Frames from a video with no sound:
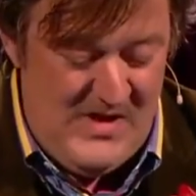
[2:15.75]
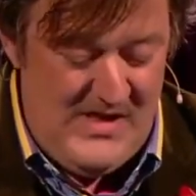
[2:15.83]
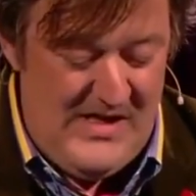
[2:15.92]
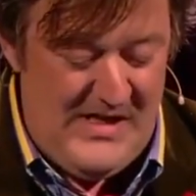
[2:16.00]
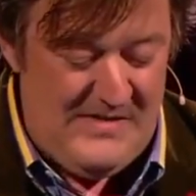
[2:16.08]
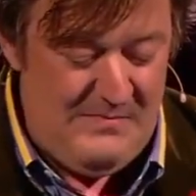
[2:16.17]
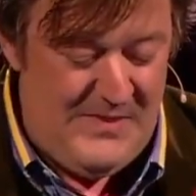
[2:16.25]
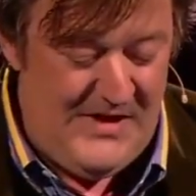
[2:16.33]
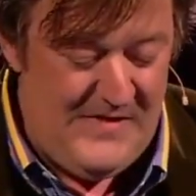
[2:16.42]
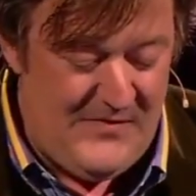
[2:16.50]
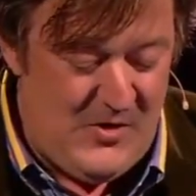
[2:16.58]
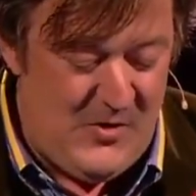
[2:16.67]
and
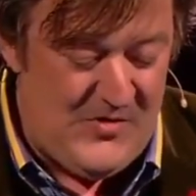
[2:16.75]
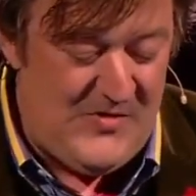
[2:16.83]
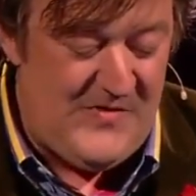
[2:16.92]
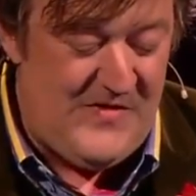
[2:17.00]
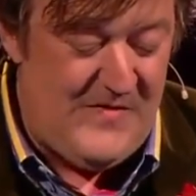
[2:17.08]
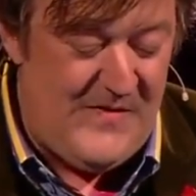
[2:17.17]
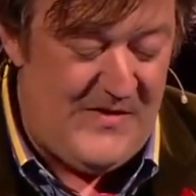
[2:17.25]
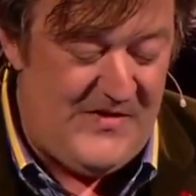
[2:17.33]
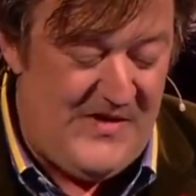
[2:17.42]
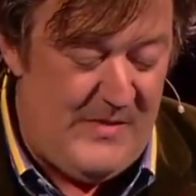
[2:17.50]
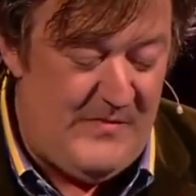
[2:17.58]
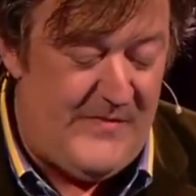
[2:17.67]
B, of course, was the
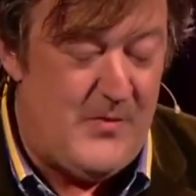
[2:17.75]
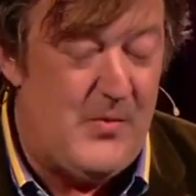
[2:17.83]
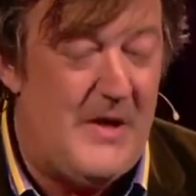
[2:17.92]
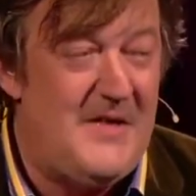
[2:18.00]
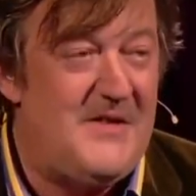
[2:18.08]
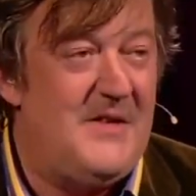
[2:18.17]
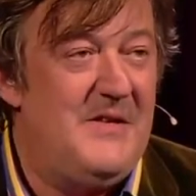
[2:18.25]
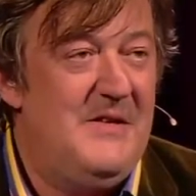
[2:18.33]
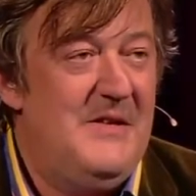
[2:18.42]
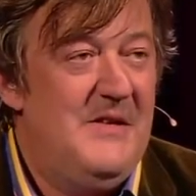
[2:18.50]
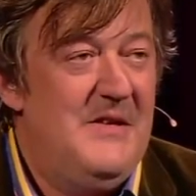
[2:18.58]
first name of a writer,